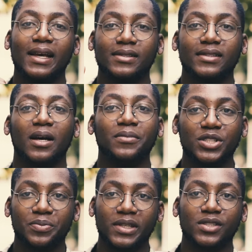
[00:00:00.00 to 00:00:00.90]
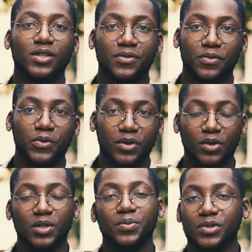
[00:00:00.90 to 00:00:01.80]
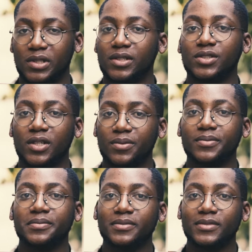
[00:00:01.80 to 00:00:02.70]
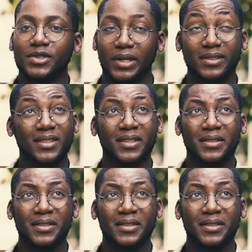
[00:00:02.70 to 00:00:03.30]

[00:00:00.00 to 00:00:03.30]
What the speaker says: establish myself with all the potential, right?